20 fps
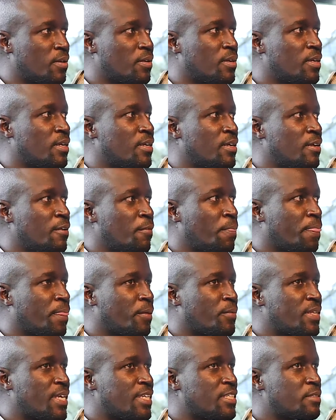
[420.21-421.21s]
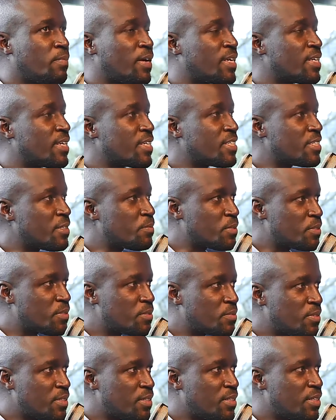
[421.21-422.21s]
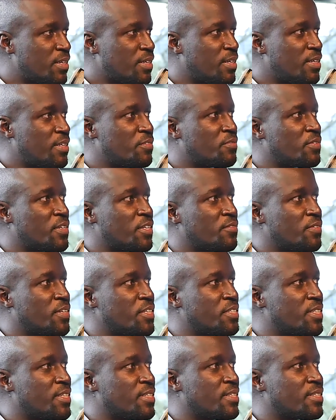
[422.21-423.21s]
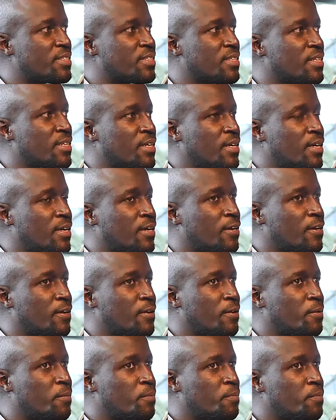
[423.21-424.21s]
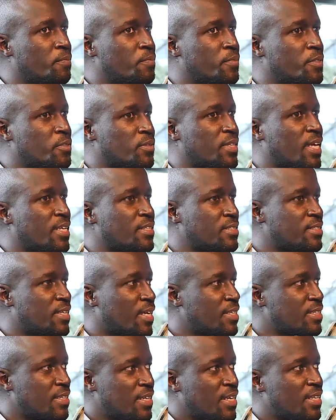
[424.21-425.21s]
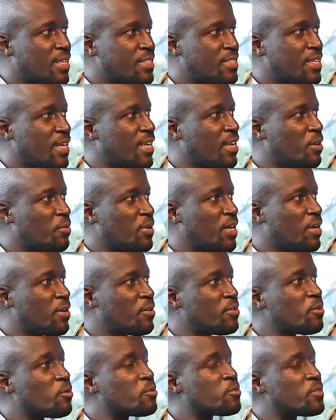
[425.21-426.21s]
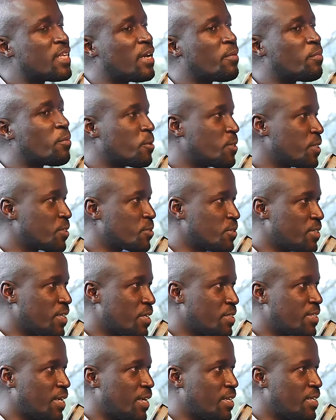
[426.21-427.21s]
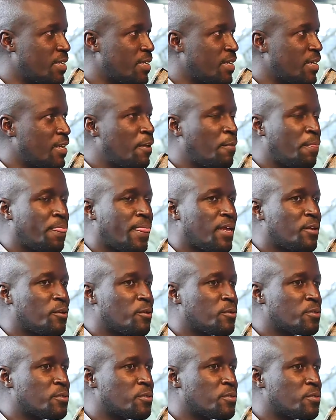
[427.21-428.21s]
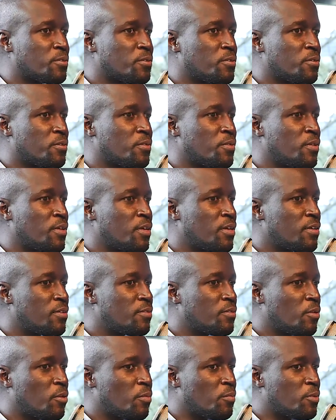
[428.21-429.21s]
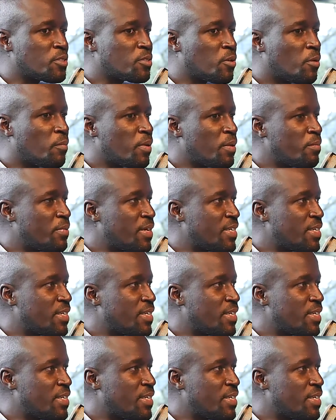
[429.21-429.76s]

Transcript: portal, whether it's partnerships with different ventures. So that's another channel where also there are projects on that side, and also almost